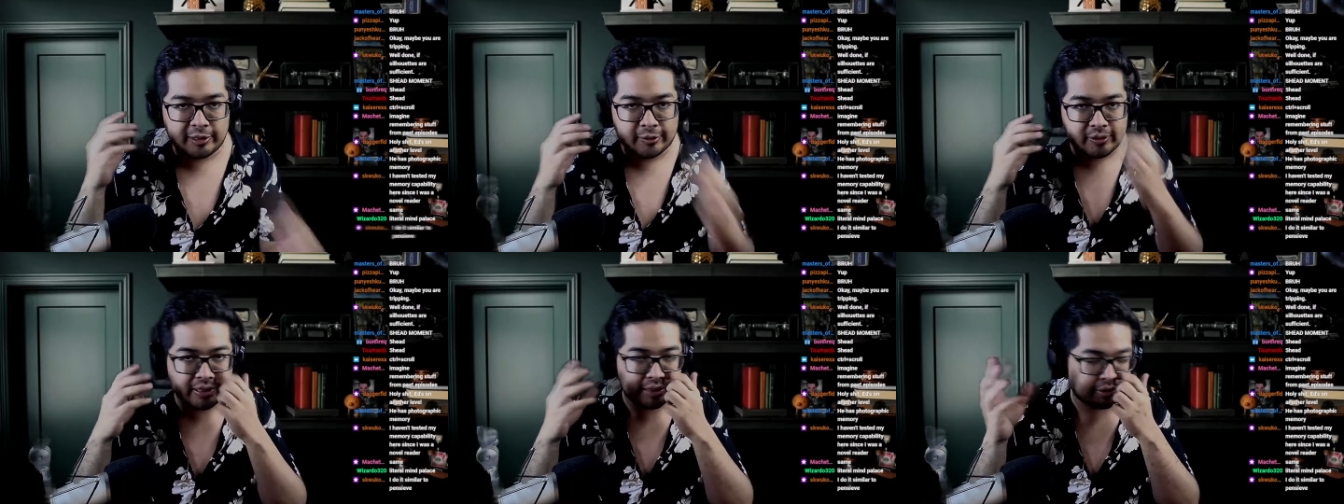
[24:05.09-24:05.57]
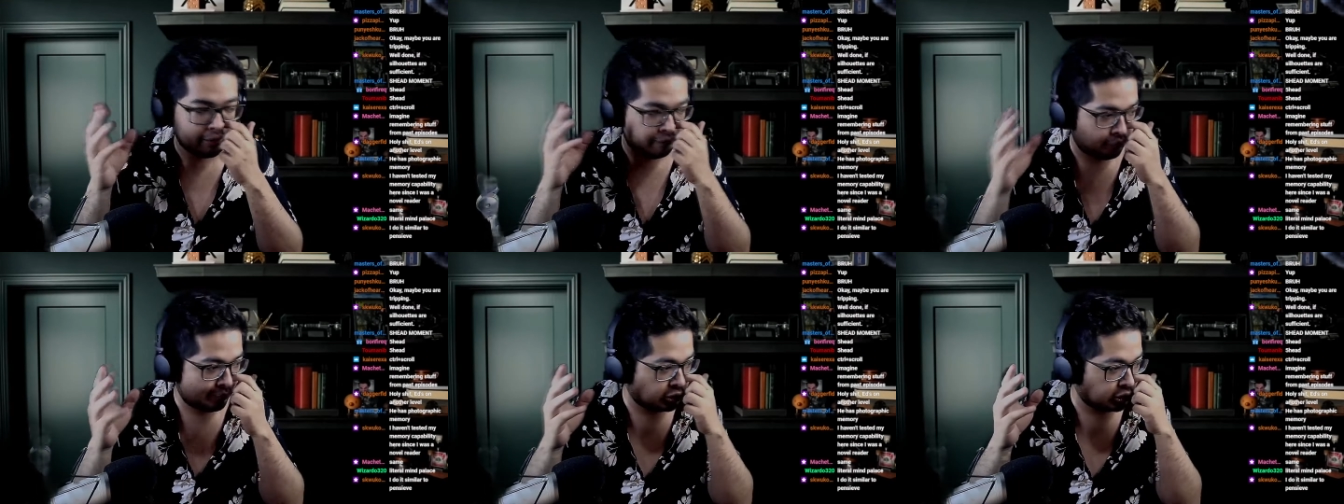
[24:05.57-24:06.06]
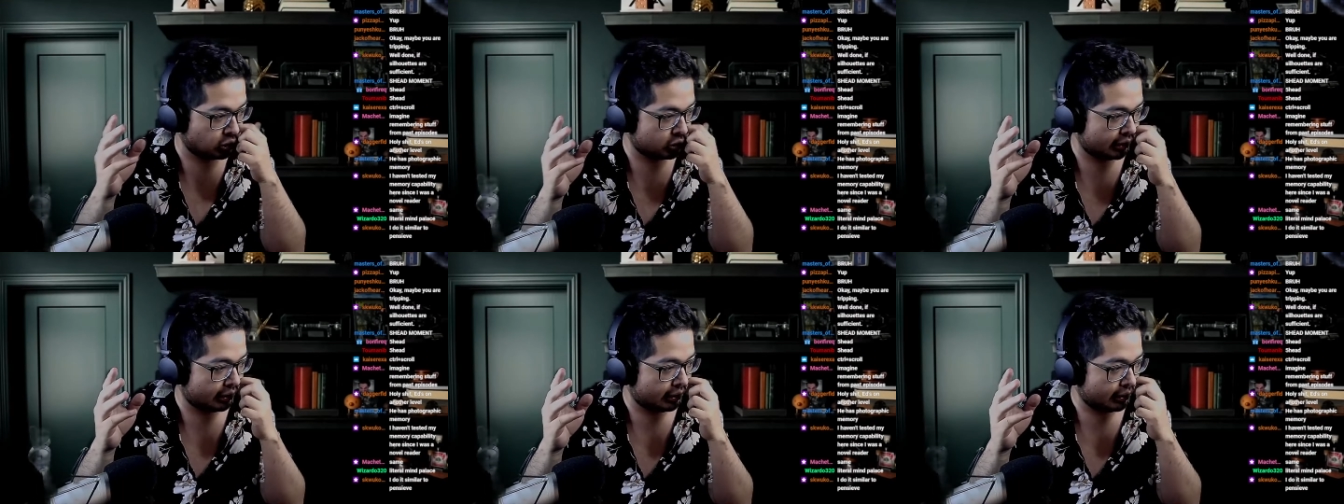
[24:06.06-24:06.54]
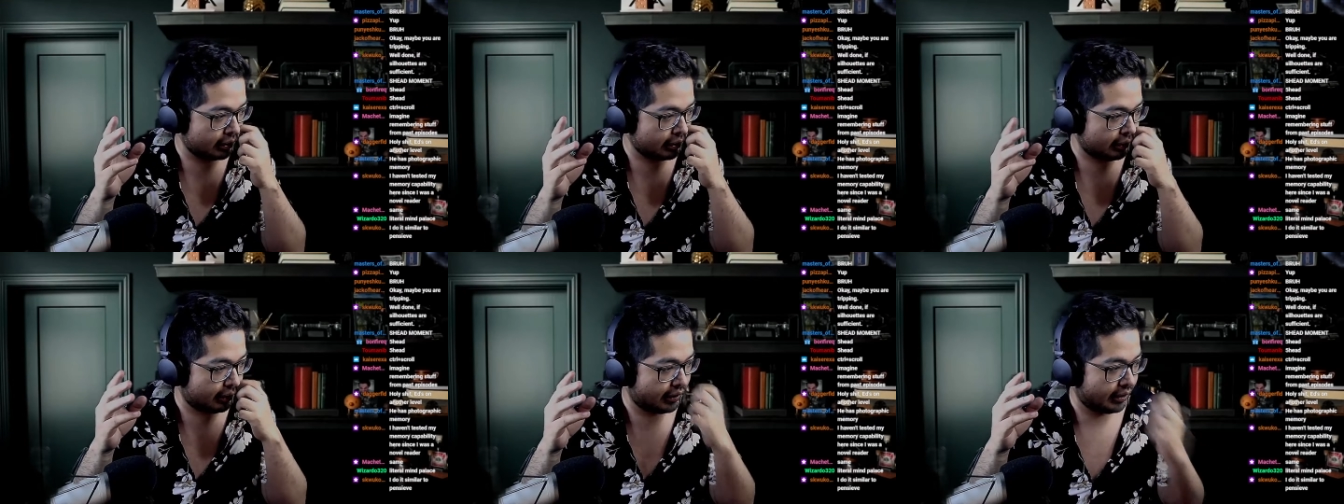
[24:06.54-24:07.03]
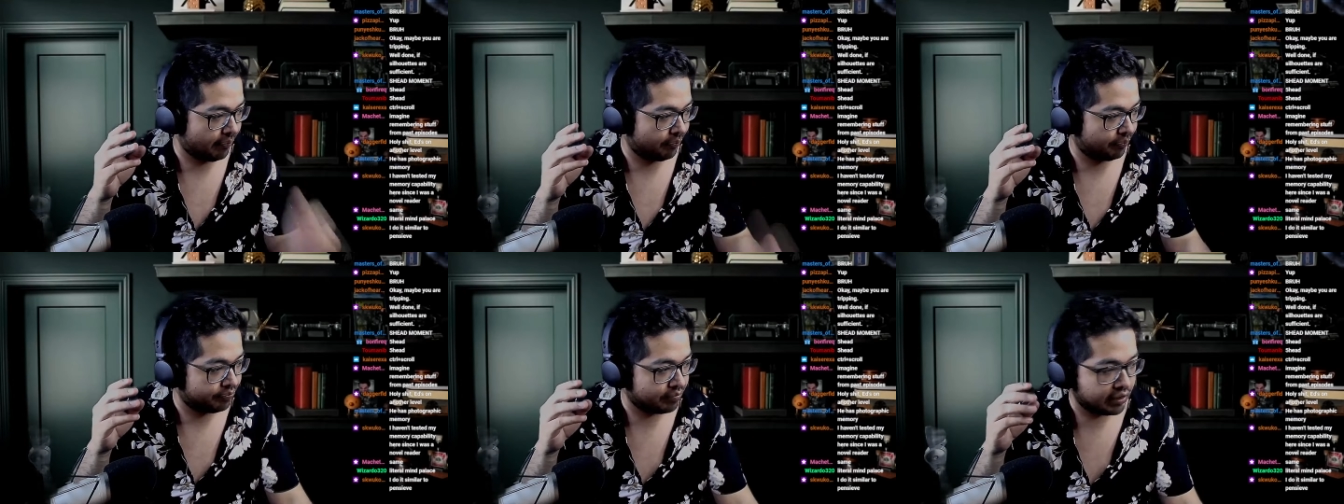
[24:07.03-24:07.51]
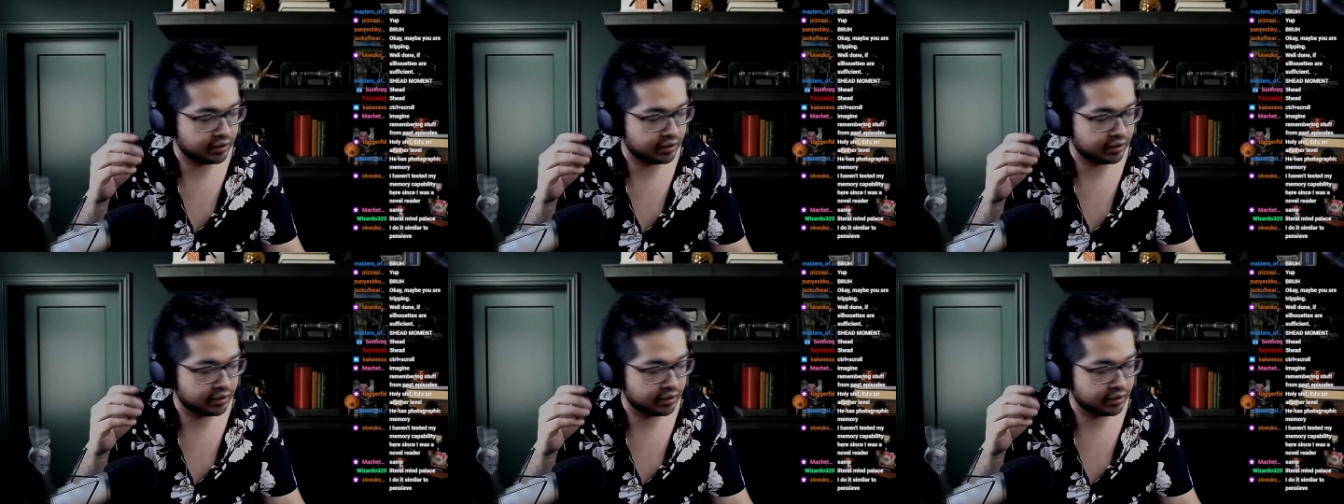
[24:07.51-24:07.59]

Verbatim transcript: Literally, it's an information trick to